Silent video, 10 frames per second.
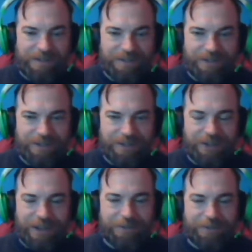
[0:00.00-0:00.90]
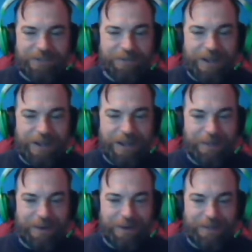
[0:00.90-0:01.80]
strange because for me, the
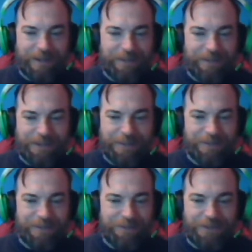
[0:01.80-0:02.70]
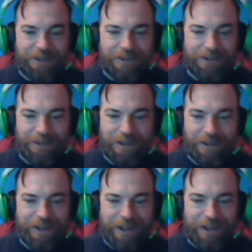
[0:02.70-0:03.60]
ABI breaks every time Visual Studio
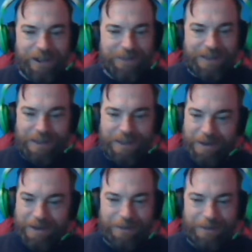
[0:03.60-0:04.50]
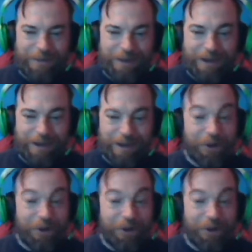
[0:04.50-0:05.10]
comes out. There we are, new ABI.